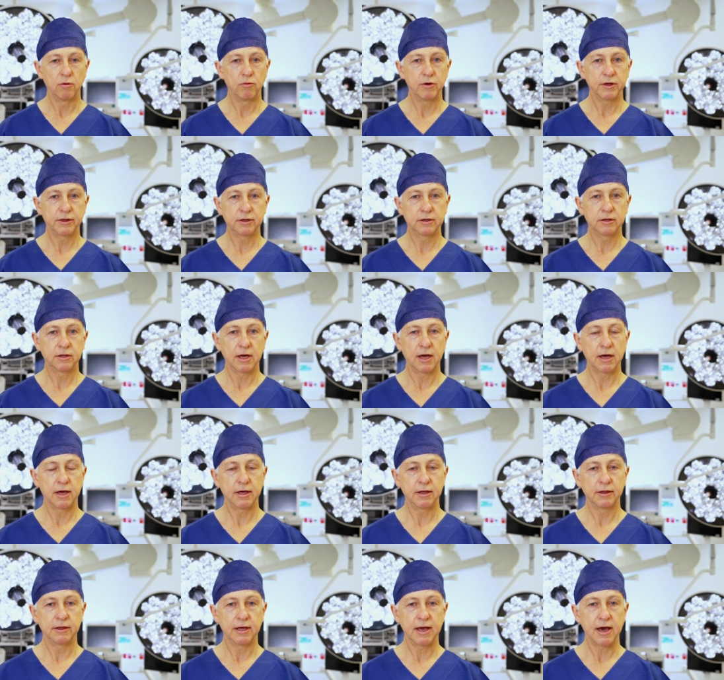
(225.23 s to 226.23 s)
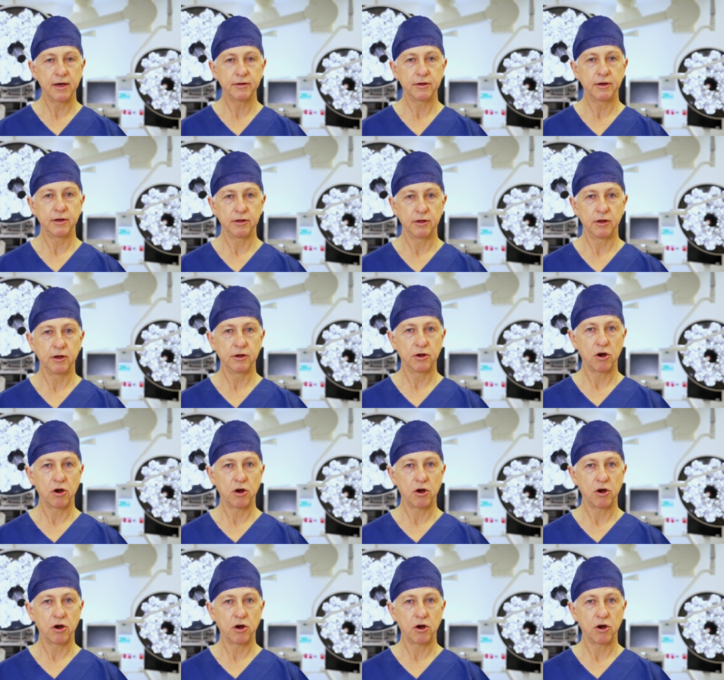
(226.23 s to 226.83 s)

with the other